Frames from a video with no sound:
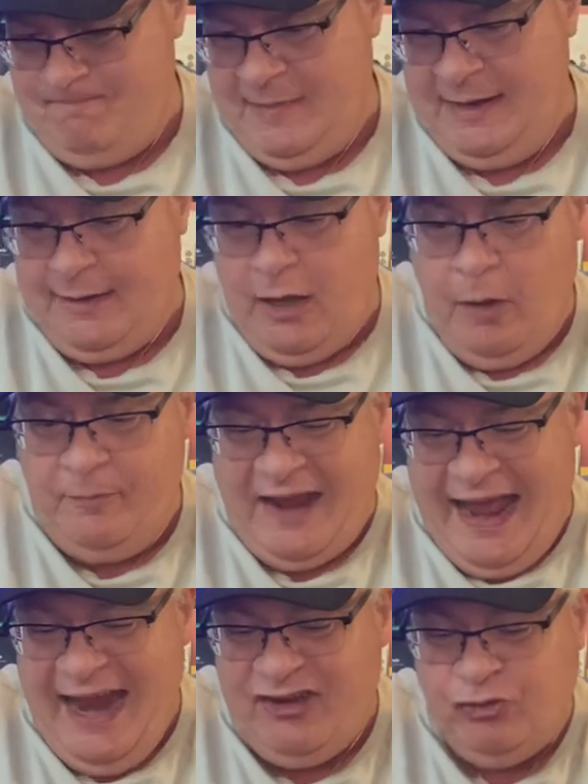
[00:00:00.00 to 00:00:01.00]
It comes
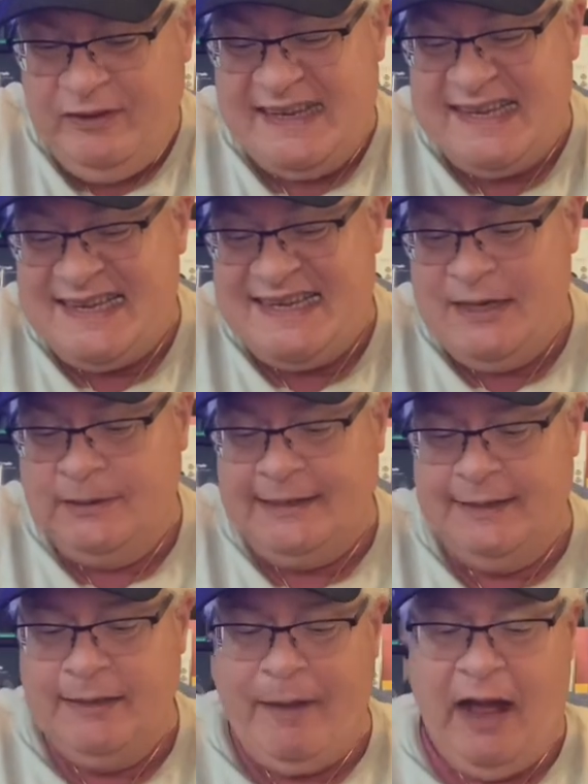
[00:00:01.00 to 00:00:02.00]
actually sealed
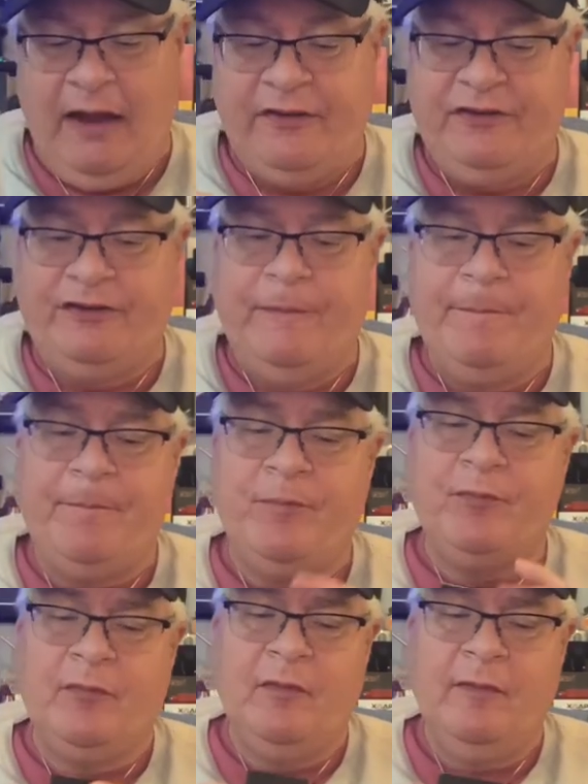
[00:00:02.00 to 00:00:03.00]
in the box.
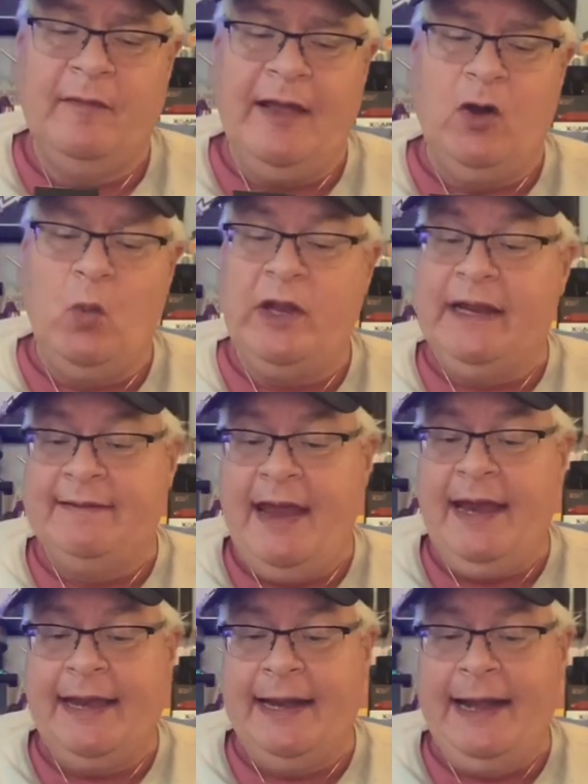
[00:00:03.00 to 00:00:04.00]
They don't want you
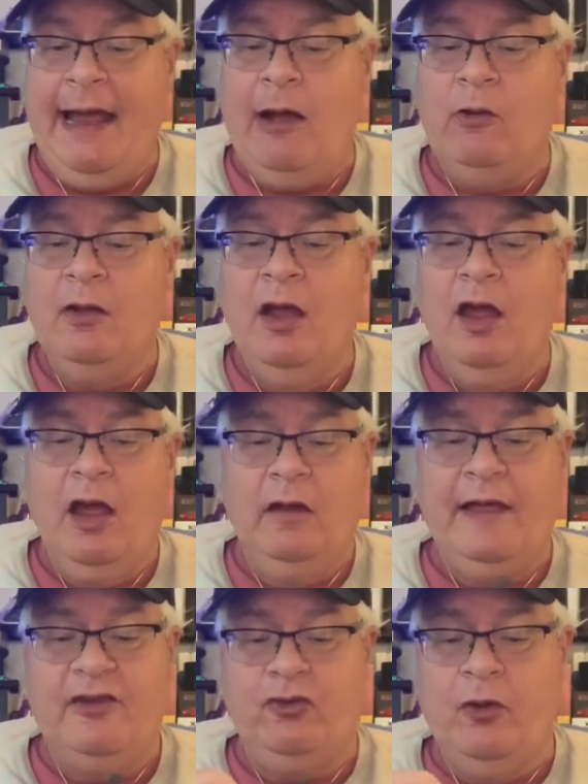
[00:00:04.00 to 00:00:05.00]
taking it out
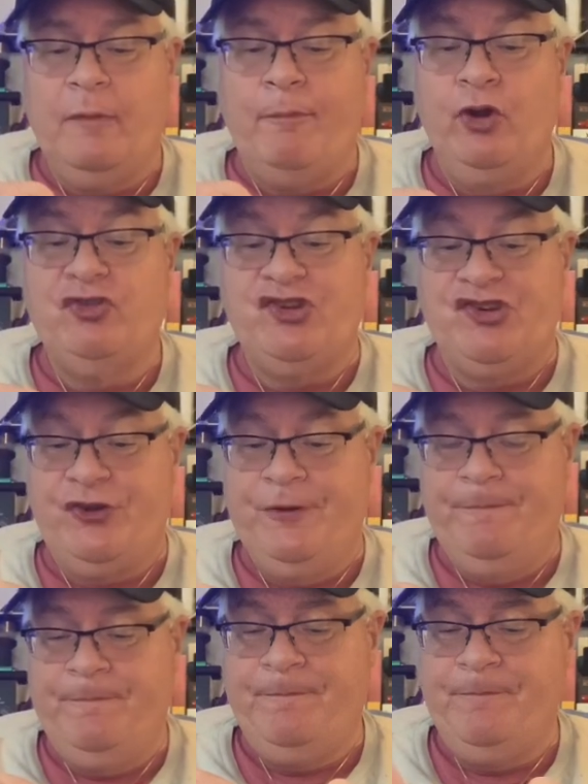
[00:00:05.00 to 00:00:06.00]
unless you're the purchaser.
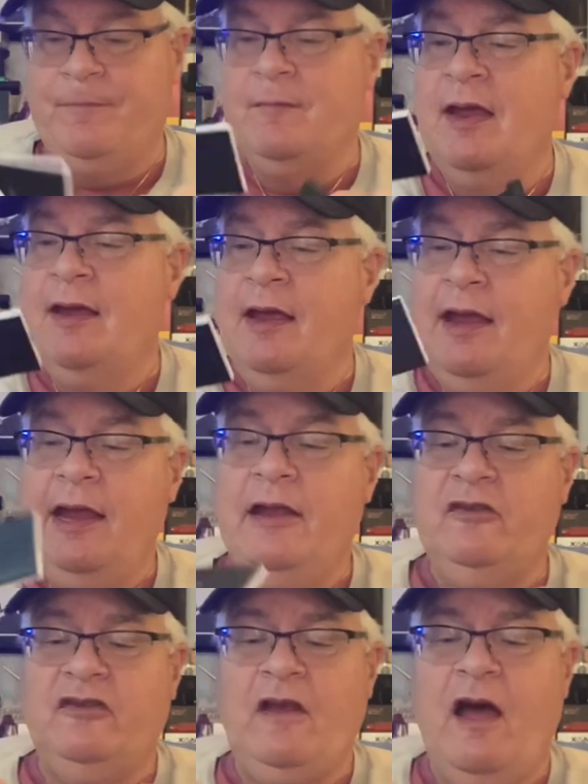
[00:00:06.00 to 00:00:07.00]

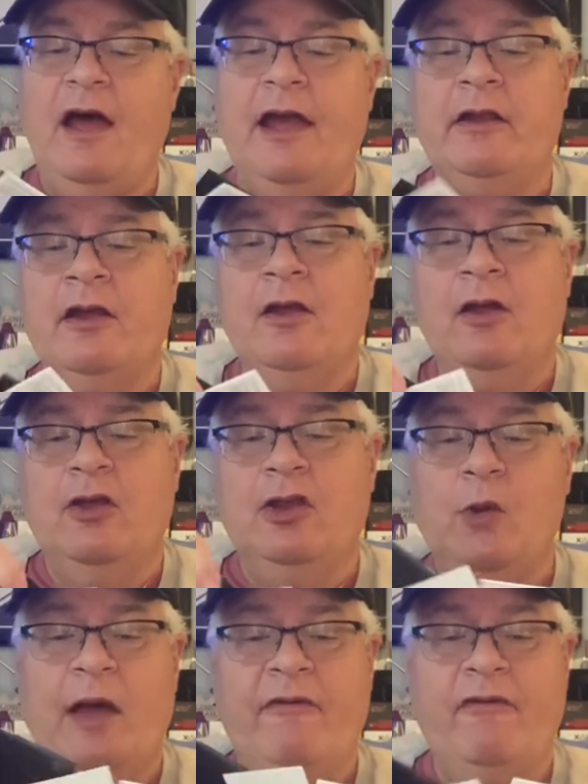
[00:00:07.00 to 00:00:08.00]
Inside,
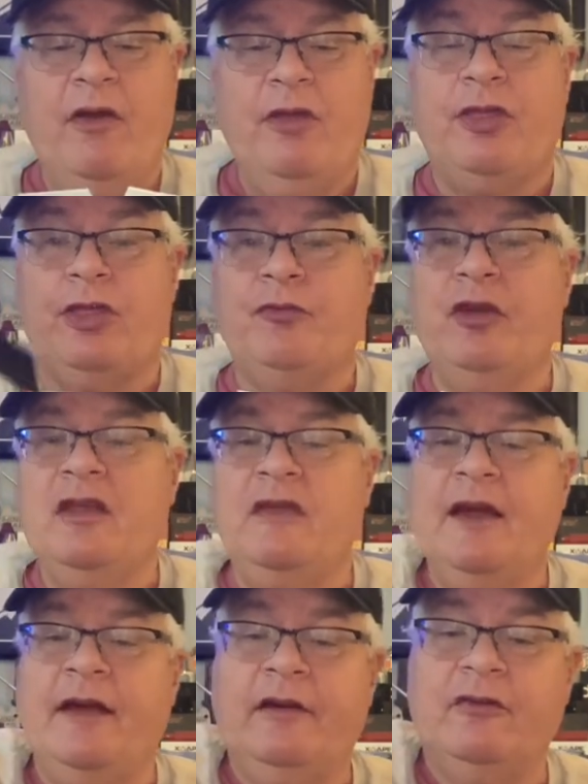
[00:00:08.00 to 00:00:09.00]
you have three
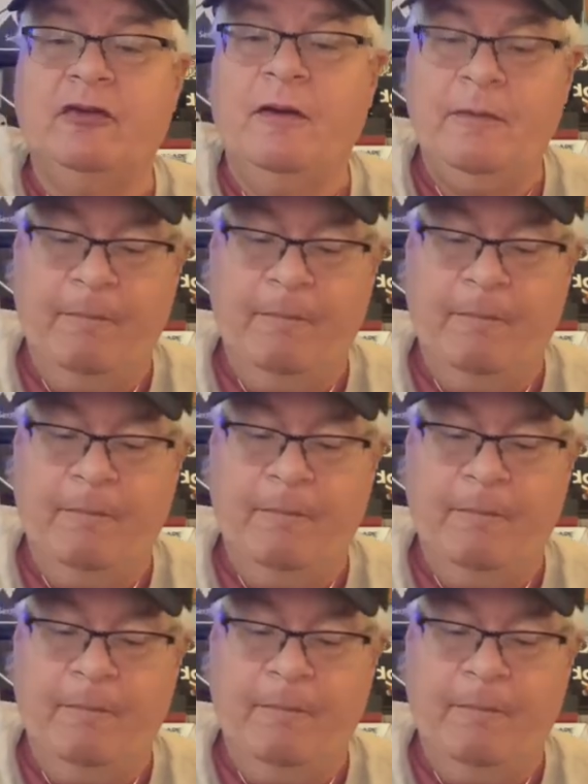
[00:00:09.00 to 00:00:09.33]
things.